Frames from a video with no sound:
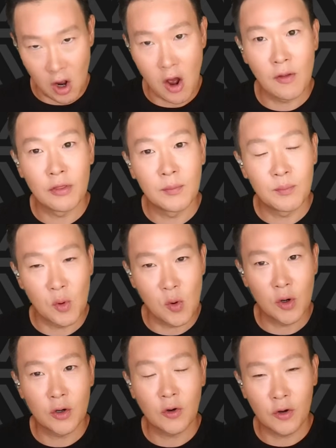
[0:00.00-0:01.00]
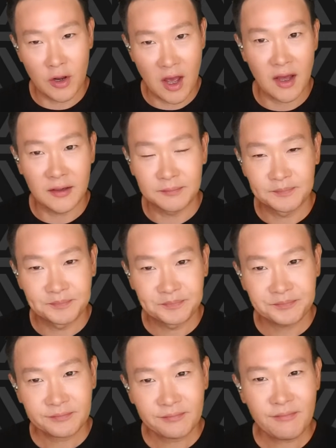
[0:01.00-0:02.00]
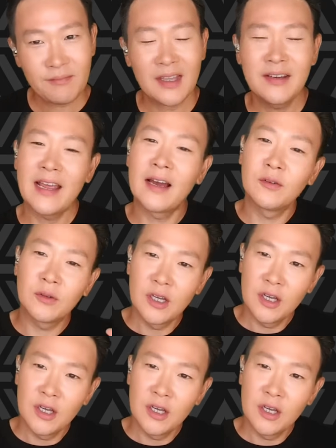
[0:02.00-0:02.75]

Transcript: on the board or not. Now,